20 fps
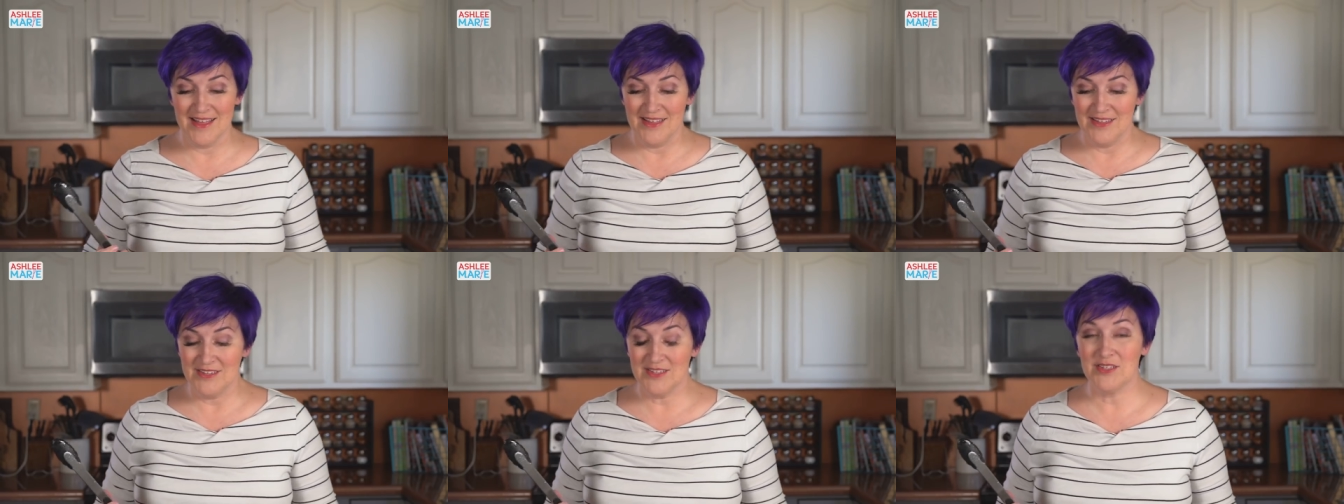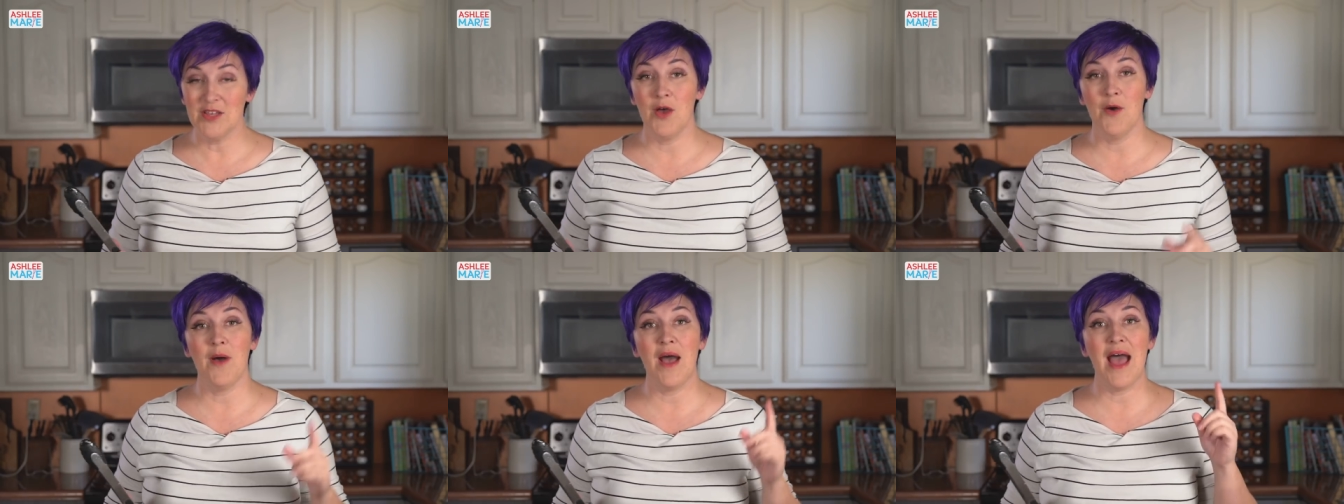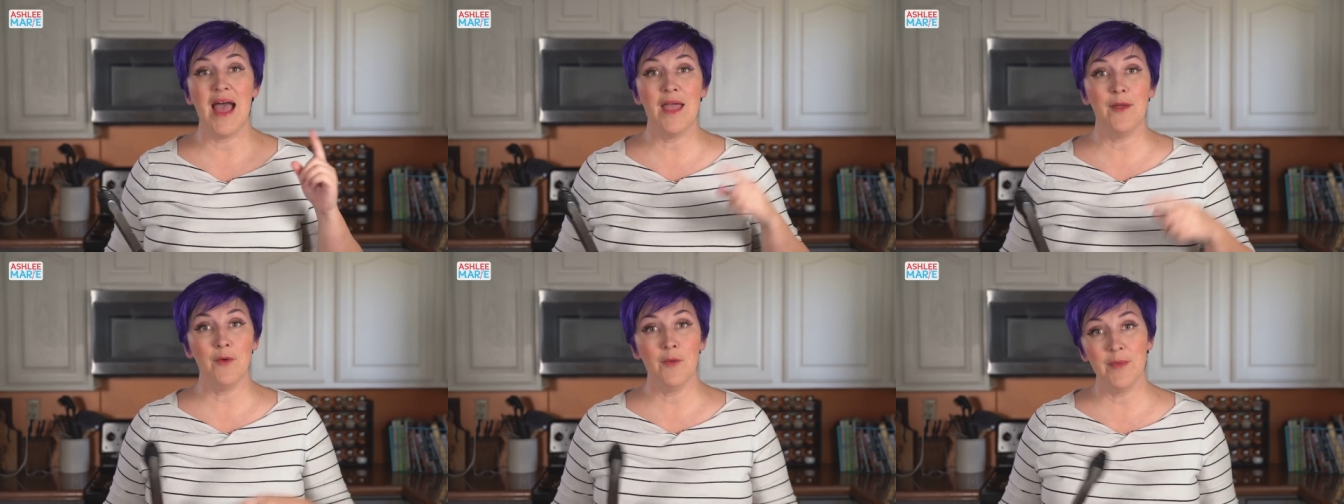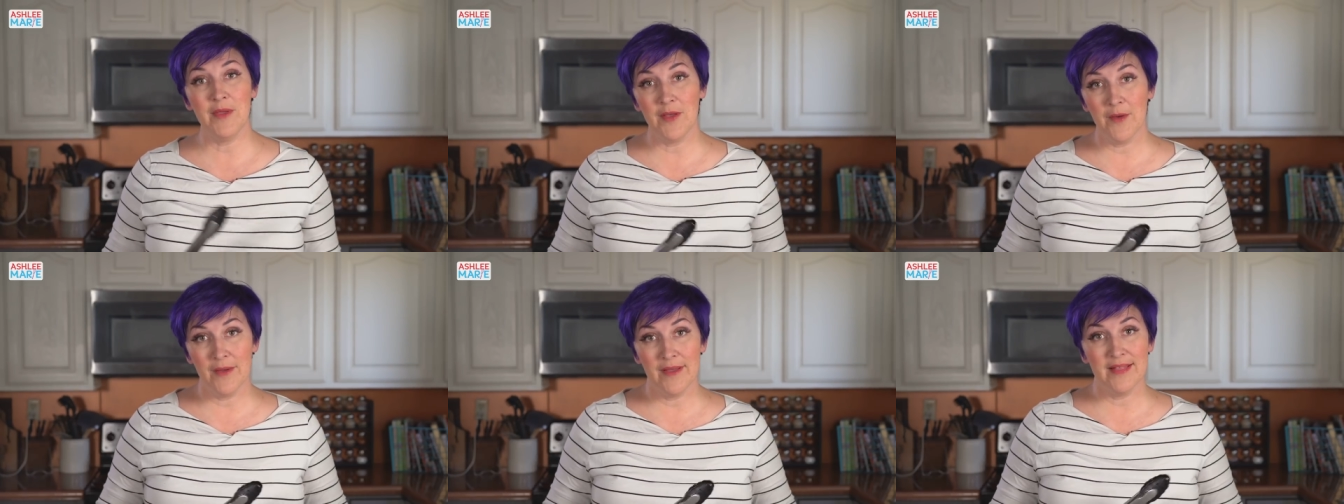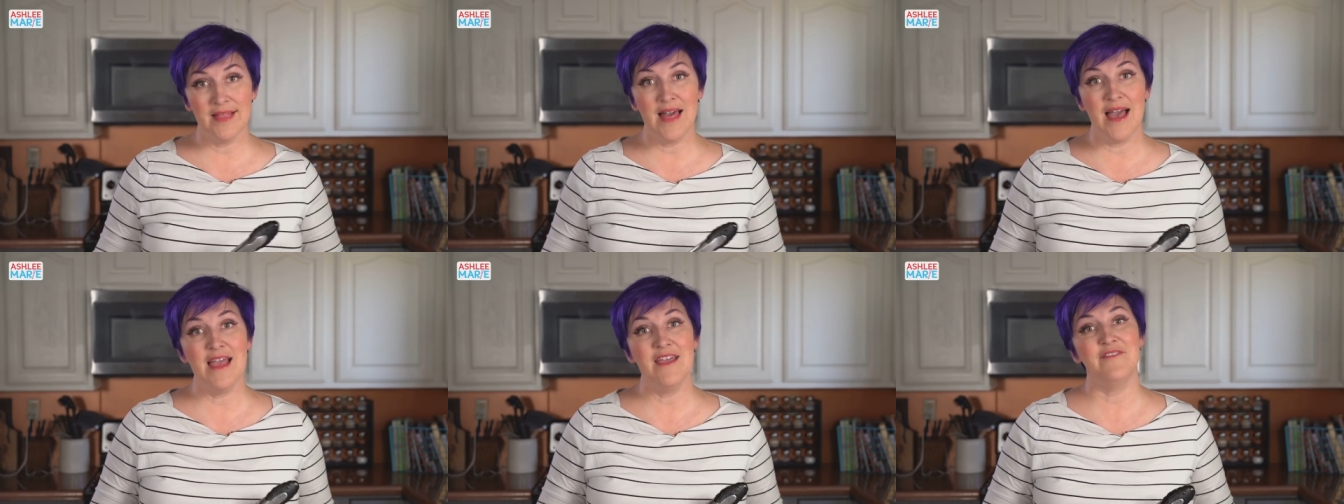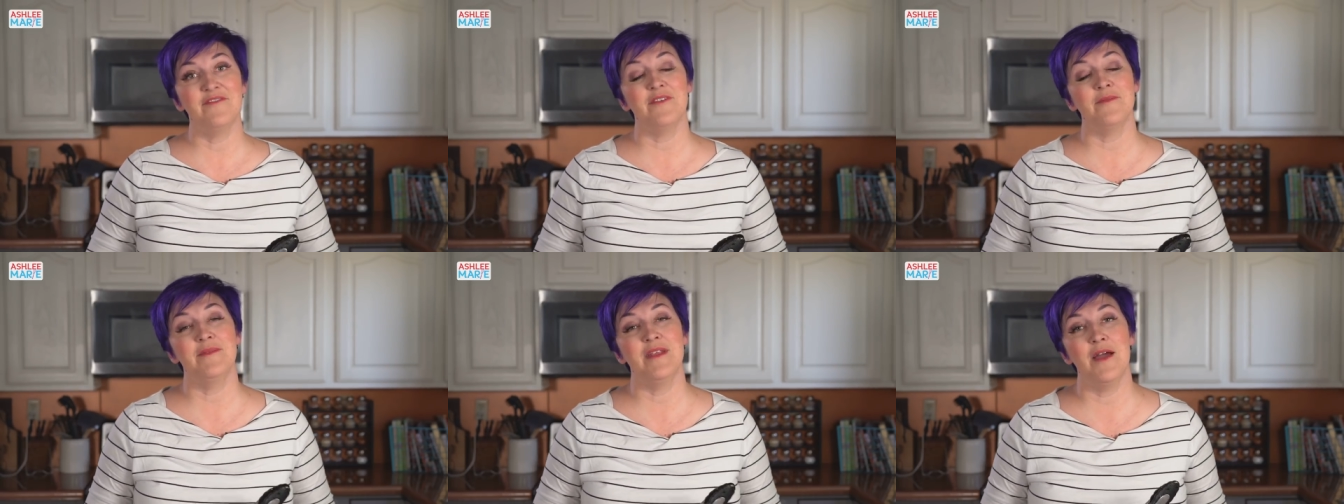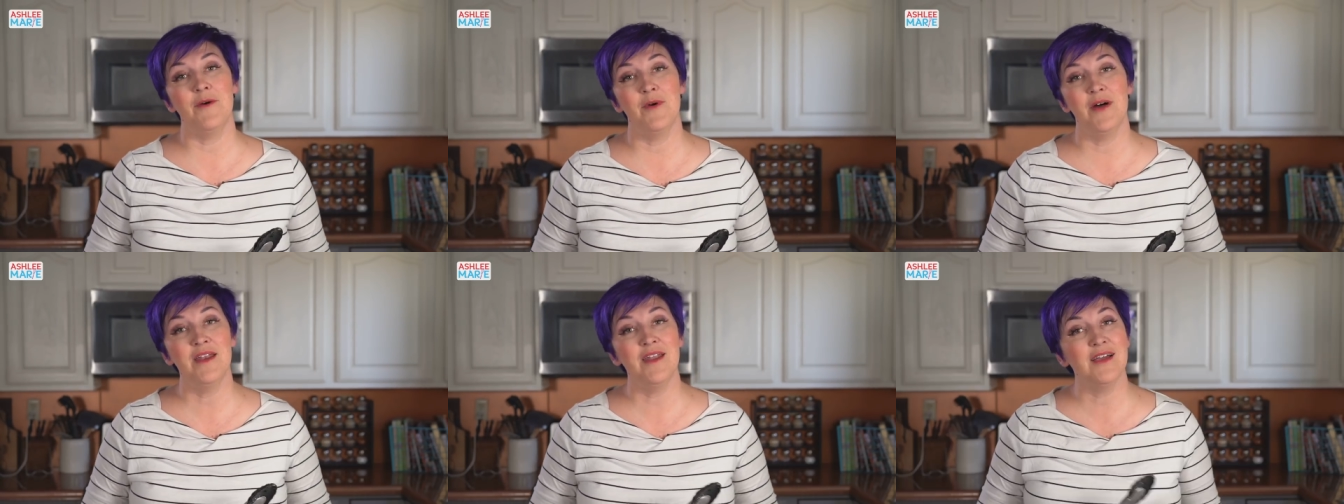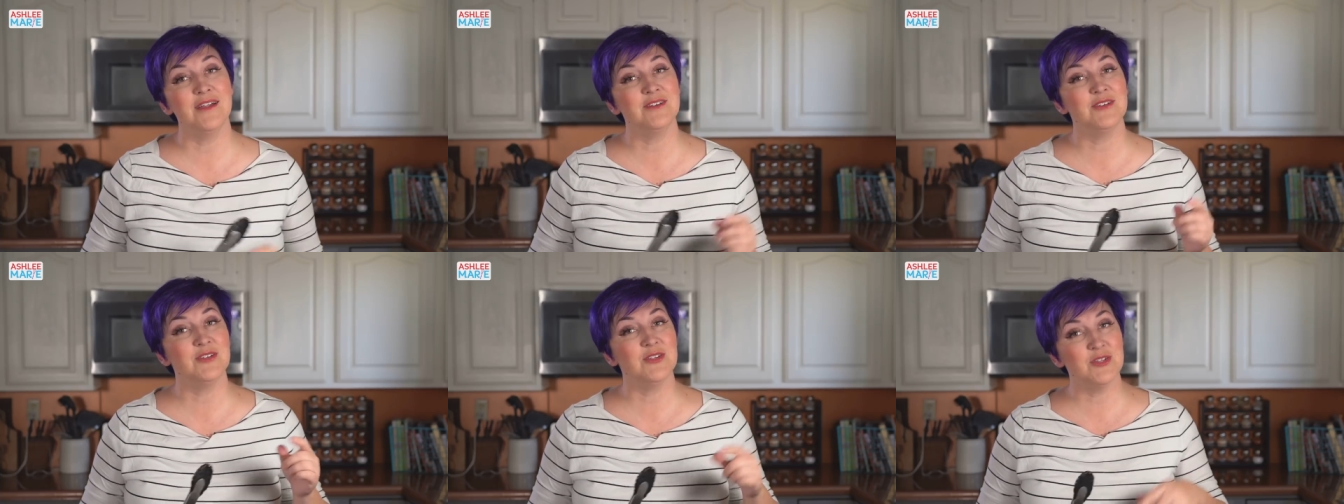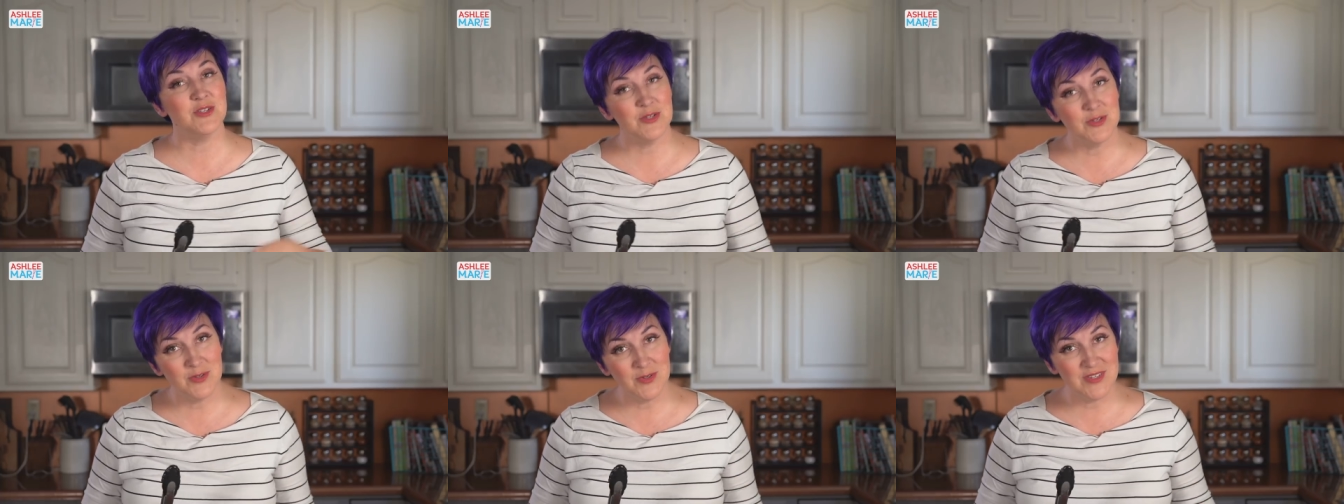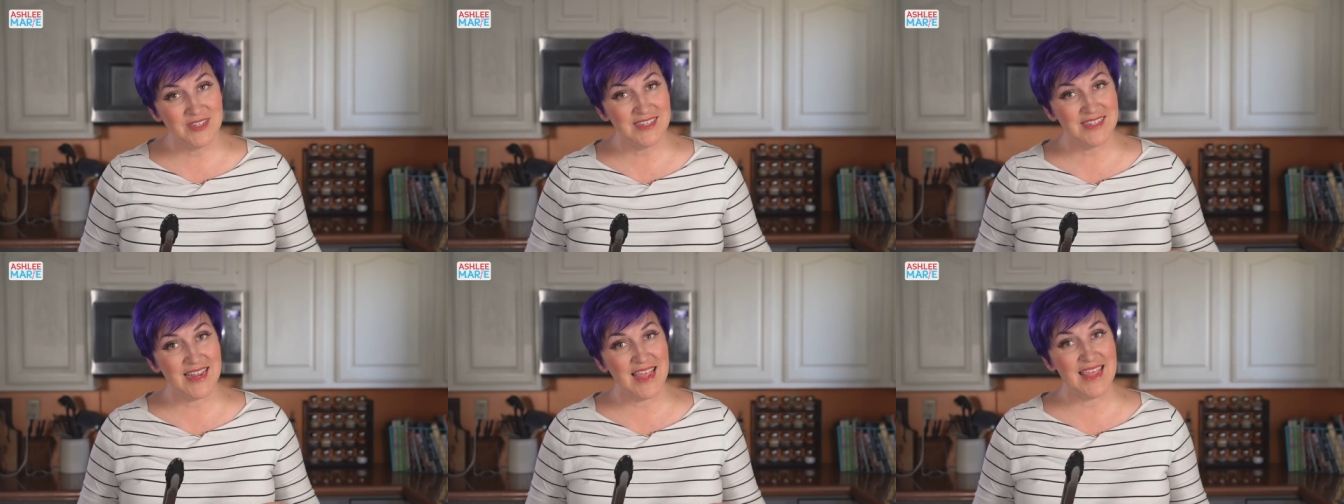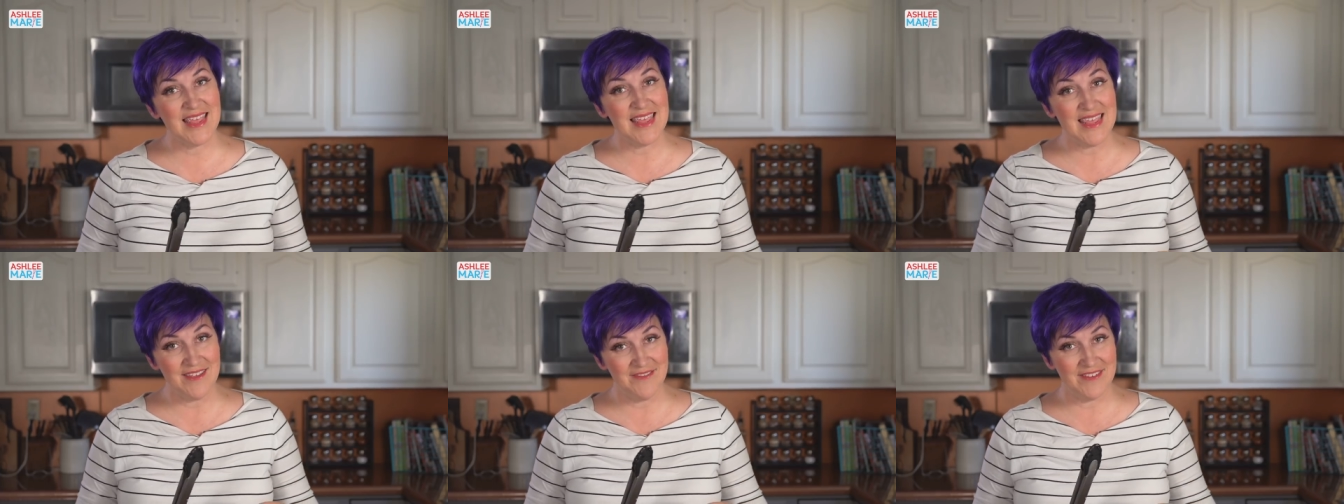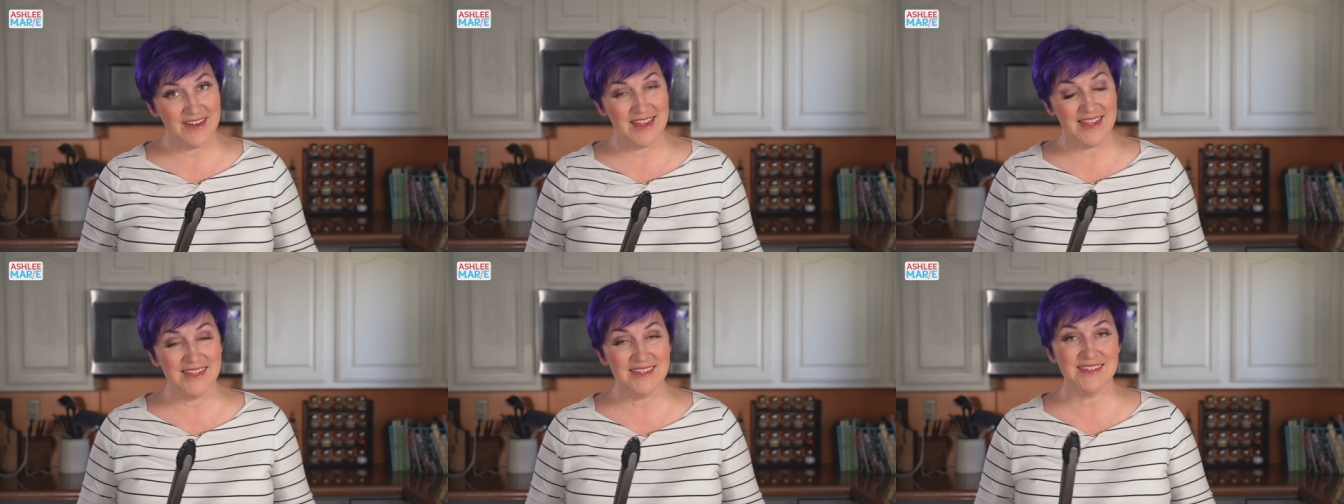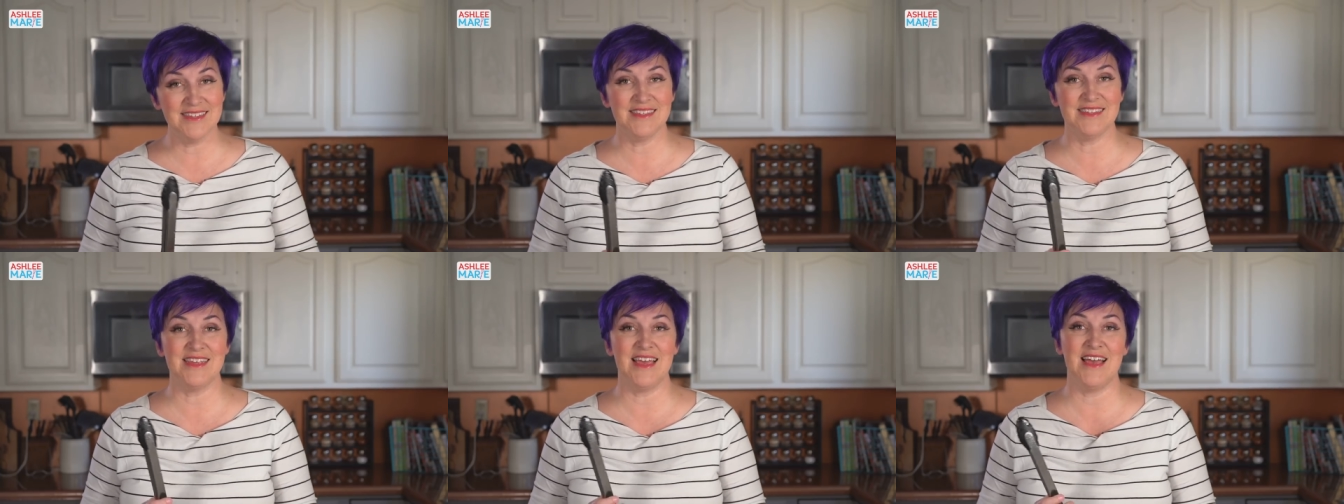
So I will be going live from now on Tuesday evenings.